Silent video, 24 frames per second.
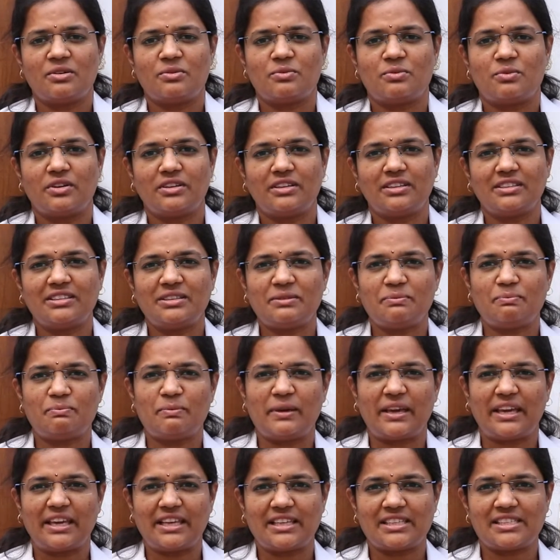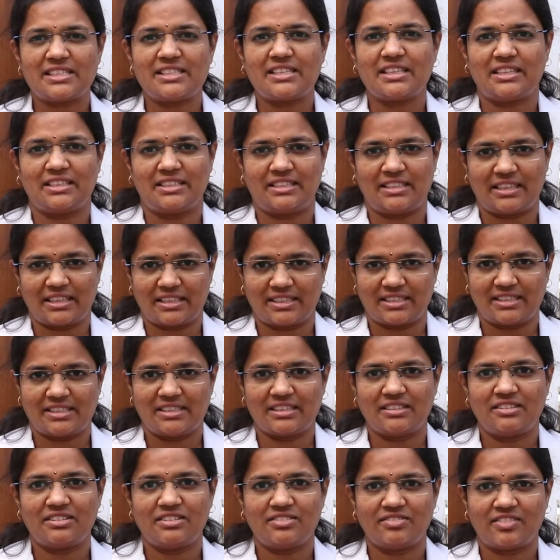what are the basic tests
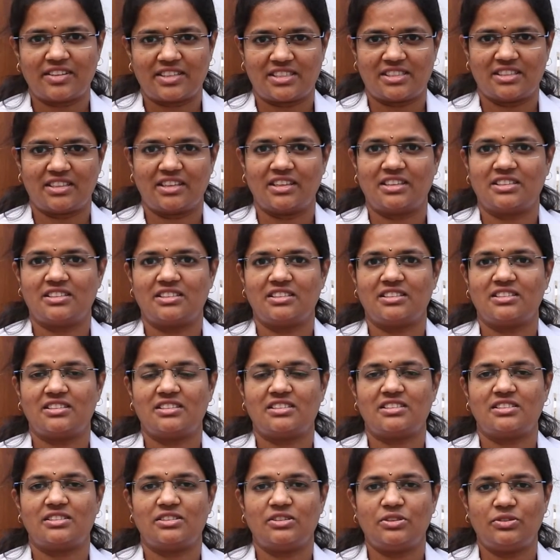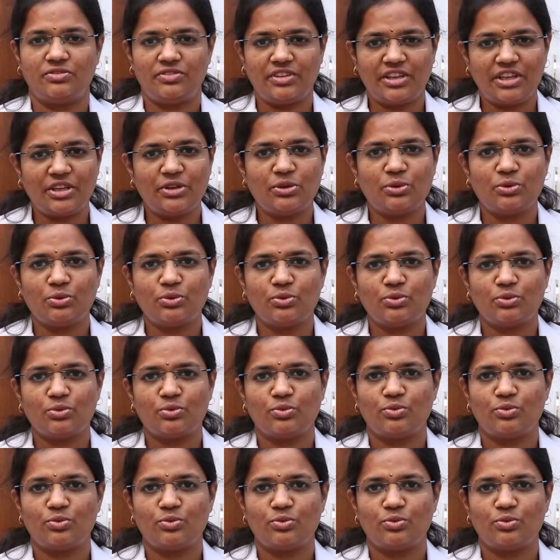and investigations we do